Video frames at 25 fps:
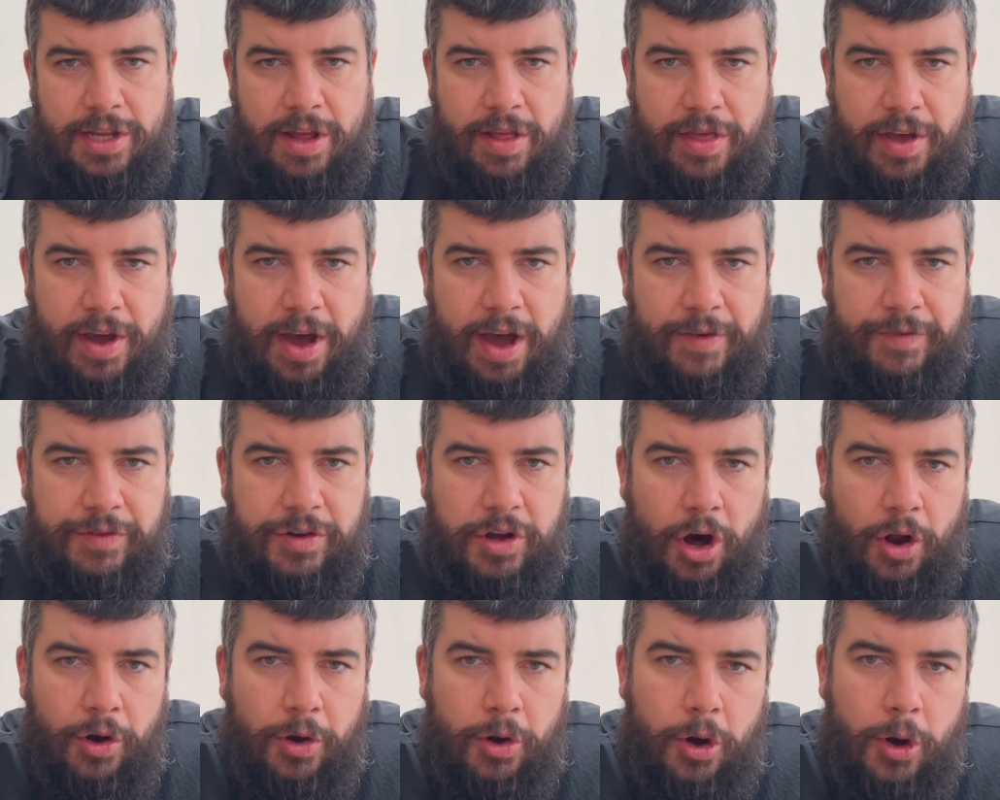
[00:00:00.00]
that have
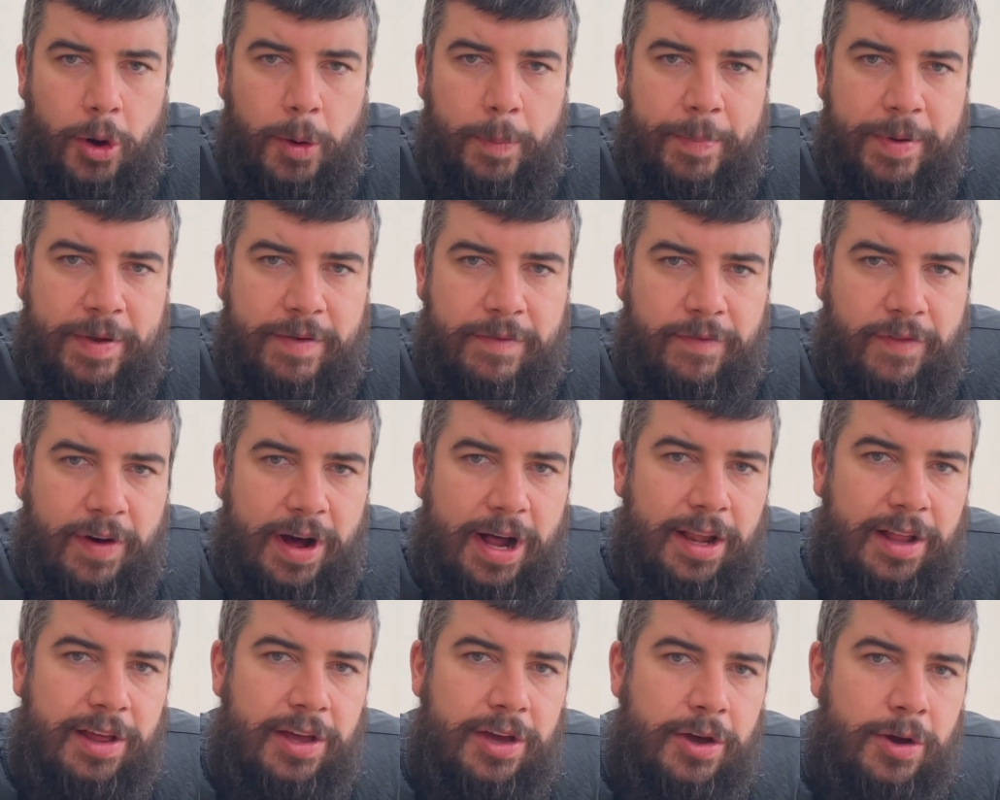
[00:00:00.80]
gone up in
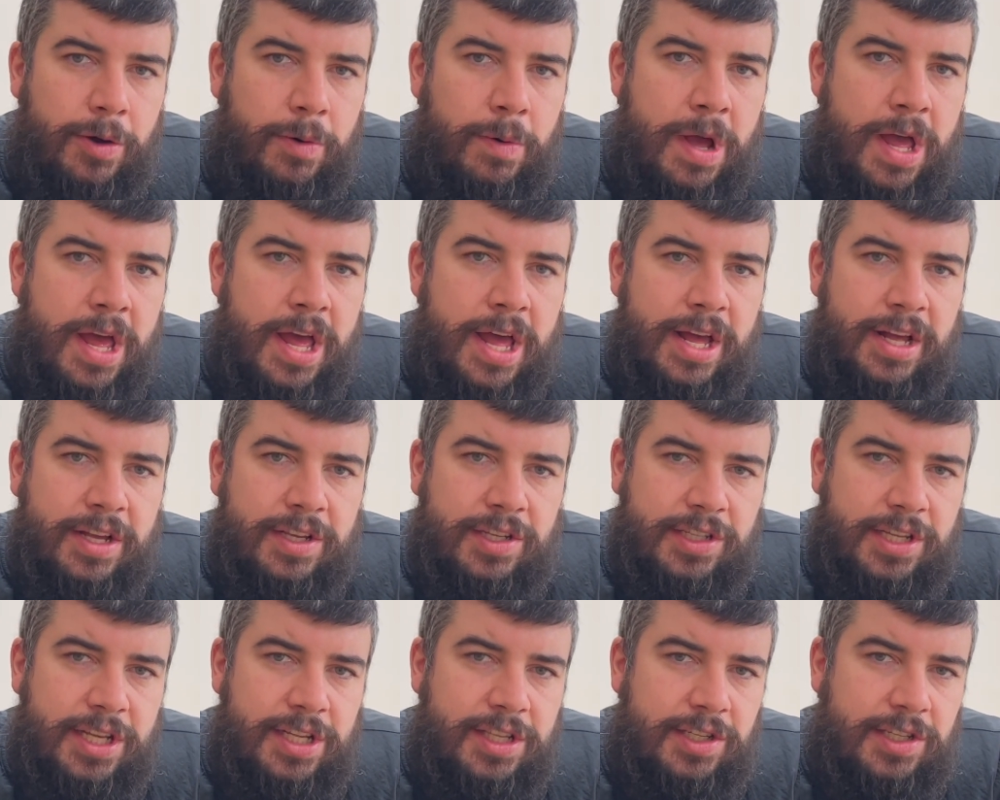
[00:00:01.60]
value
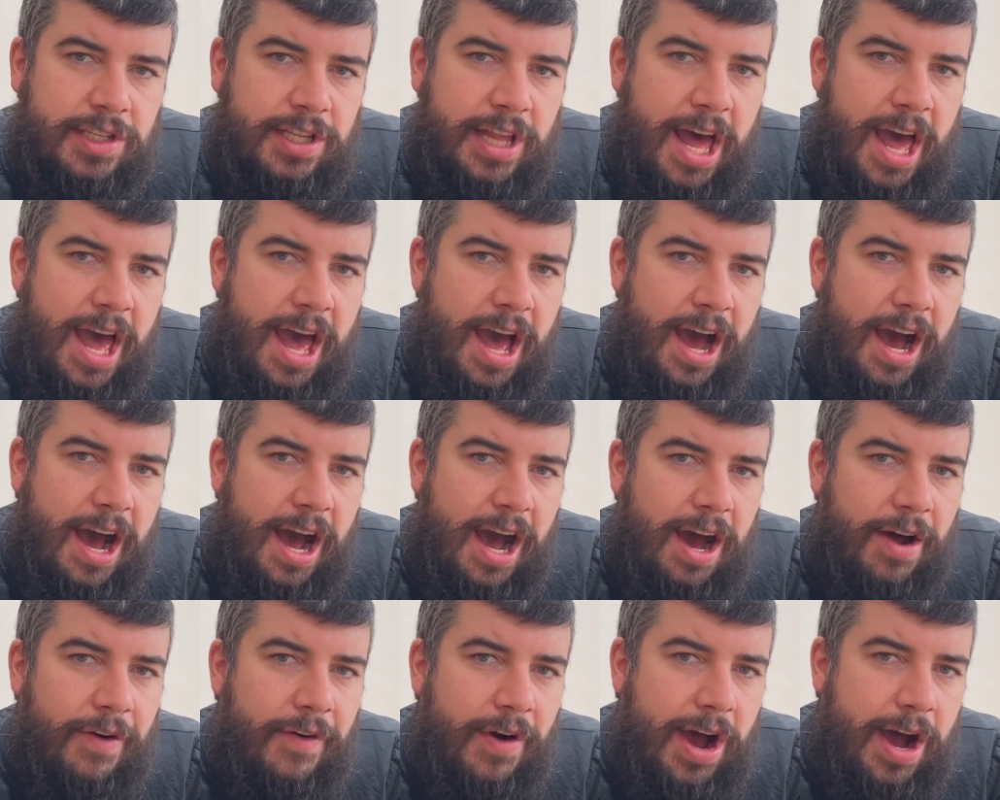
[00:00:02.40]
since their
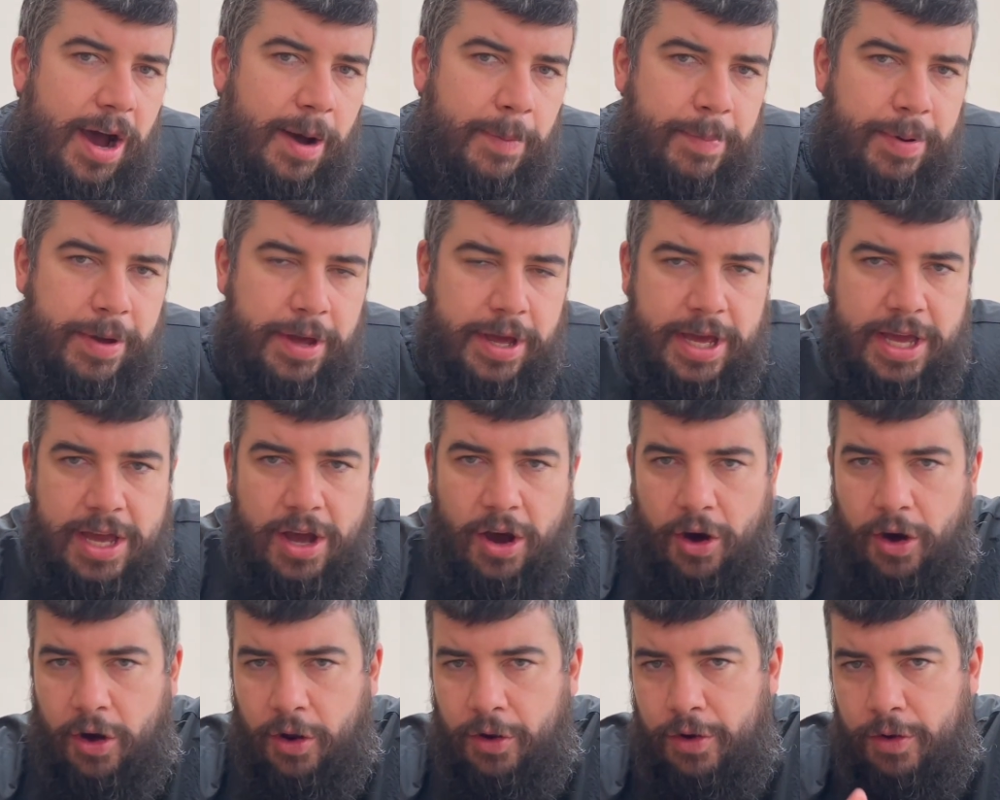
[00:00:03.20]

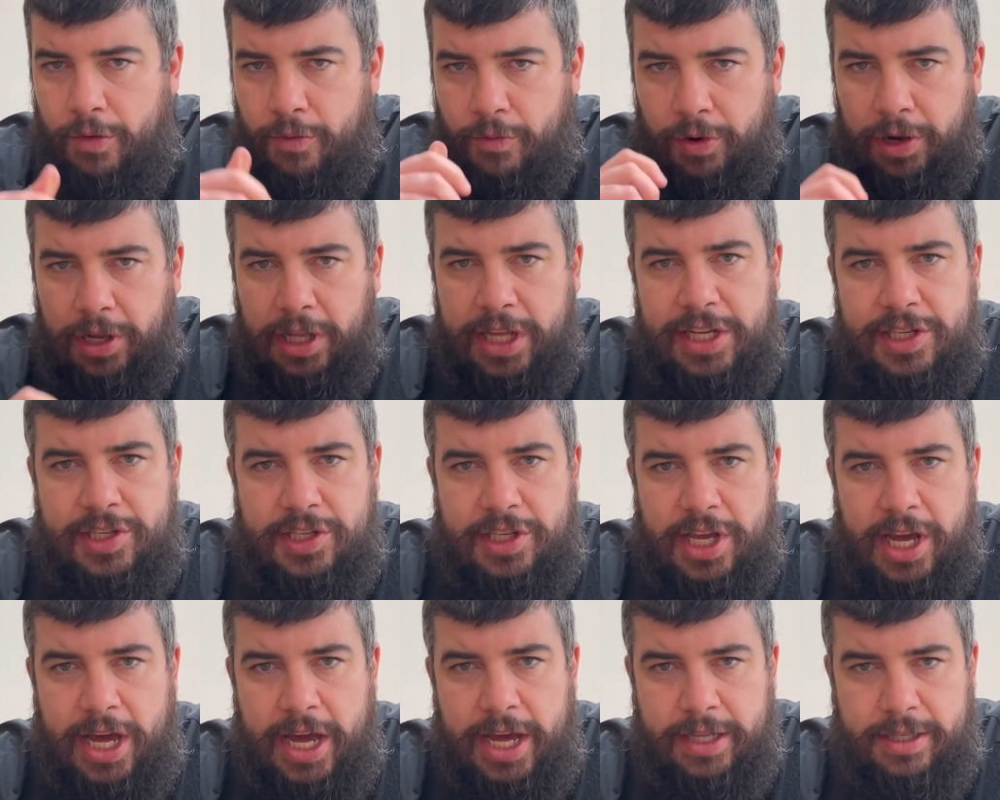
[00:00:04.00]
RRP on
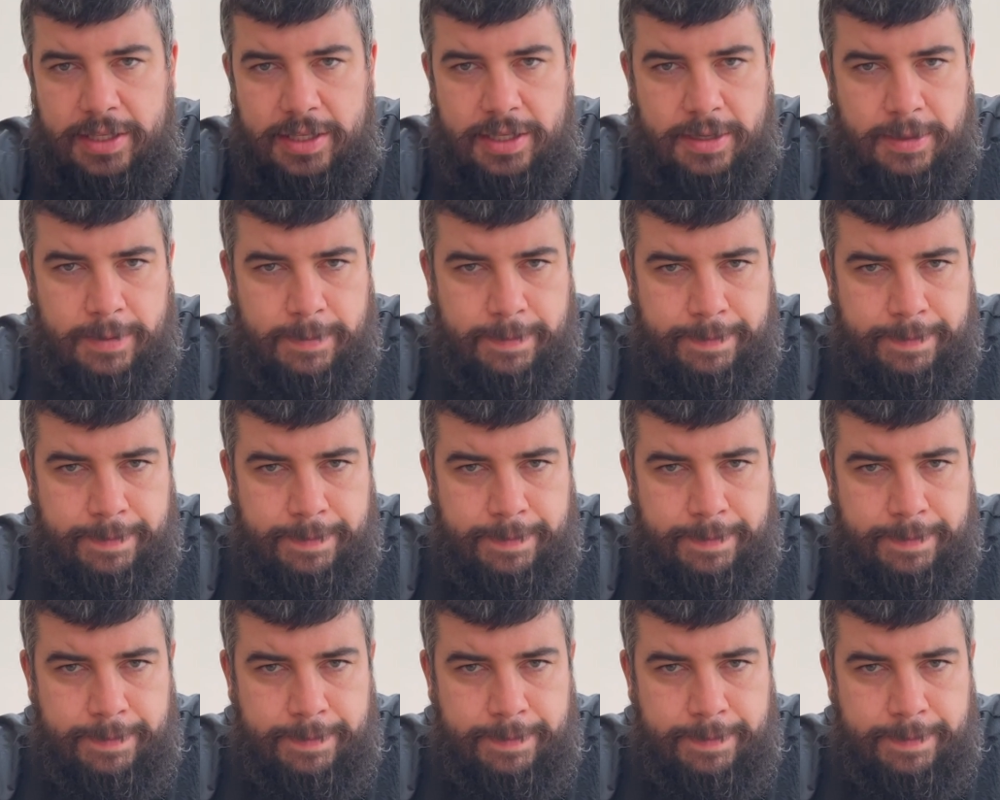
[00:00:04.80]
release date.